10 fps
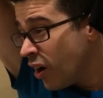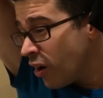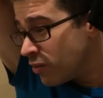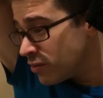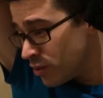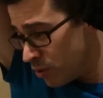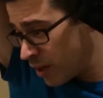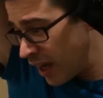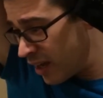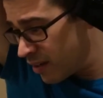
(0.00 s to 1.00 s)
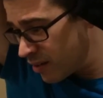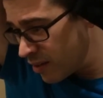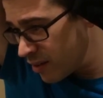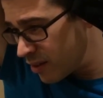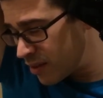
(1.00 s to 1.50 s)
oh, you okay?
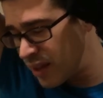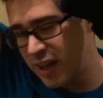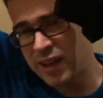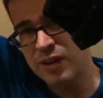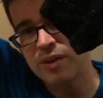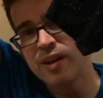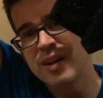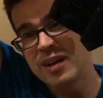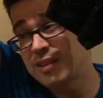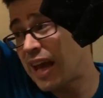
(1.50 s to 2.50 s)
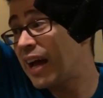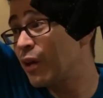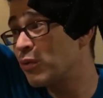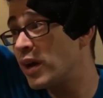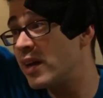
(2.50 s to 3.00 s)
Yeah. Thank you. It's
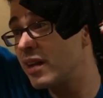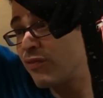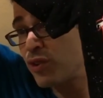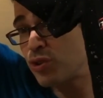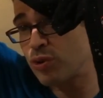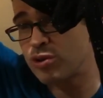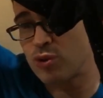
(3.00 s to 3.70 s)
Kylo Ren and the First Order